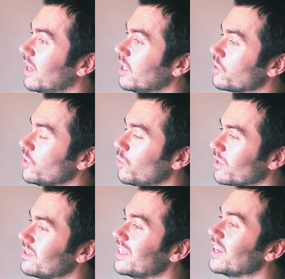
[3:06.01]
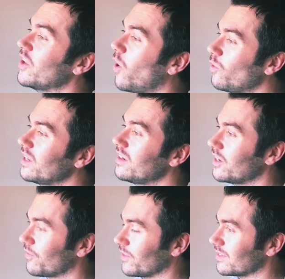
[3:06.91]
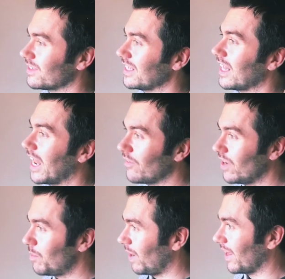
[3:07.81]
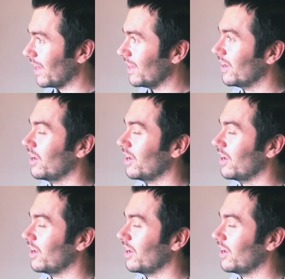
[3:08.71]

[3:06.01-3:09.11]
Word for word: So you will see a noted difference in the level of play